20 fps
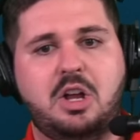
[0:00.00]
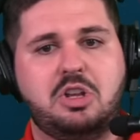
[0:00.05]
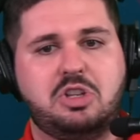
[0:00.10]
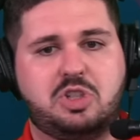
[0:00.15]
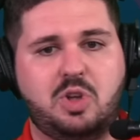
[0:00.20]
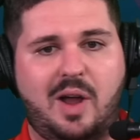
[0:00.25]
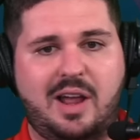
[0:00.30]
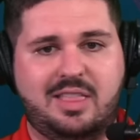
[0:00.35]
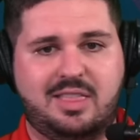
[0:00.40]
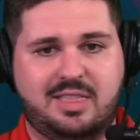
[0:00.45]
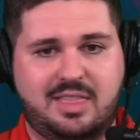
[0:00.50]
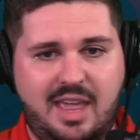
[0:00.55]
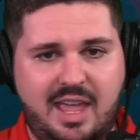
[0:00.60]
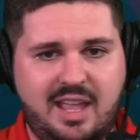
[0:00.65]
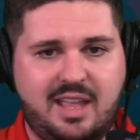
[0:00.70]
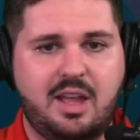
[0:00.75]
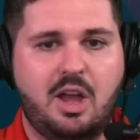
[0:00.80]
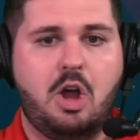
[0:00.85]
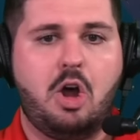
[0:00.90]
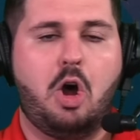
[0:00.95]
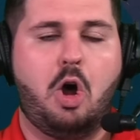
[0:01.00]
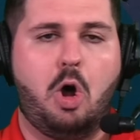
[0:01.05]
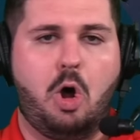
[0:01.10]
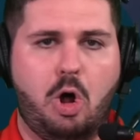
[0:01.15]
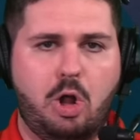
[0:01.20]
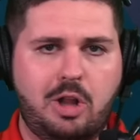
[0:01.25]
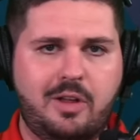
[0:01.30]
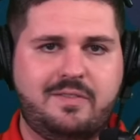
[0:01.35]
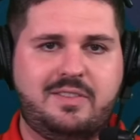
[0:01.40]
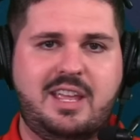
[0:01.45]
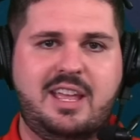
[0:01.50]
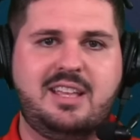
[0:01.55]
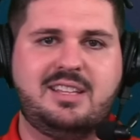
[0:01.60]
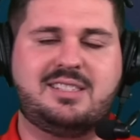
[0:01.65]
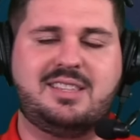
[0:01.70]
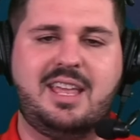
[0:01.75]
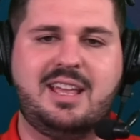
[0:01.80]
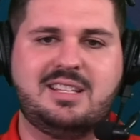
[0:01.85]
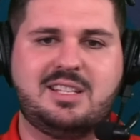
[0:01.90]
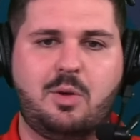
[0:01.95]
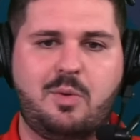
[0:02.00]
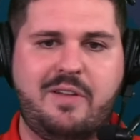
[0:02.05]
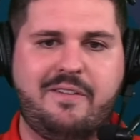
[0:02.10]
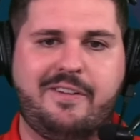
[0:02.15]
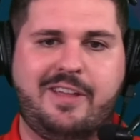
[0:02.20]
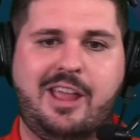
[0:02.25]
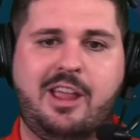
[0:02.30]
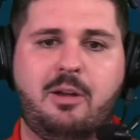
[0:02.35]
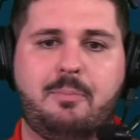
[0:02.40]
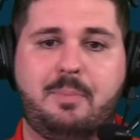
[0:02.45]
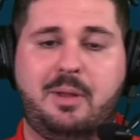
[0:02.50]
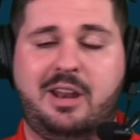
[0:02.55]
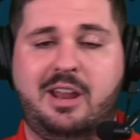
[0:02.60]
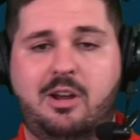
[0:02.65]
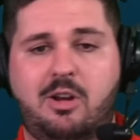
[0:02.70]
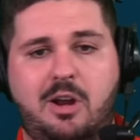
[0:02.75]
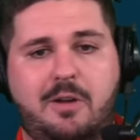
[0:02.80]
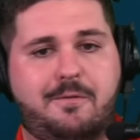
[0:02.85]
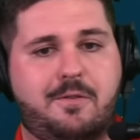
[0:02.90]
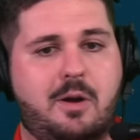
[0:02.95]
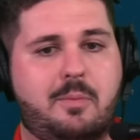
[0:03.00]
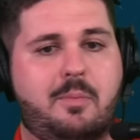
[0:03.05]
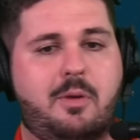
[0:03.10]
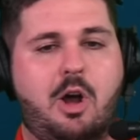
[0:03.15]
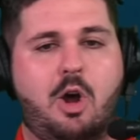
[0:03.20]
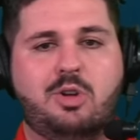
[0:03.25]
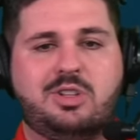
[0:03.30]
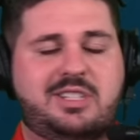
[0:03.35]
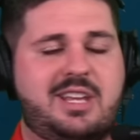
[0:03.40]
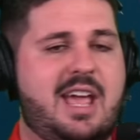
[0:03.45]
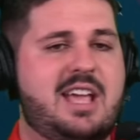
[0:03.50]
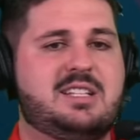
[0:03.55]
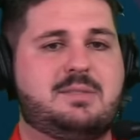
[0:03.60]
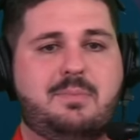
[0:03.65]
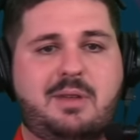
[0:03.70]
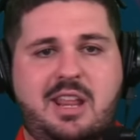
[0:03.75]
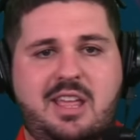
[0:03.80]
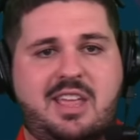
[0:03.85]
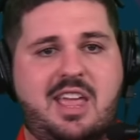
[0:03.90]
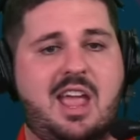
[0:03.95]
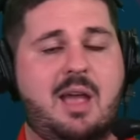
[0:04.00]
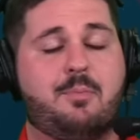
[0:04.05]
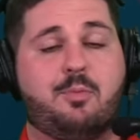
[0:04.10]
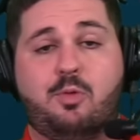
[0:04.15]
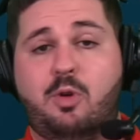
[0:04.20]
So I think all of these things that we've been hearing from OTA's minicamp,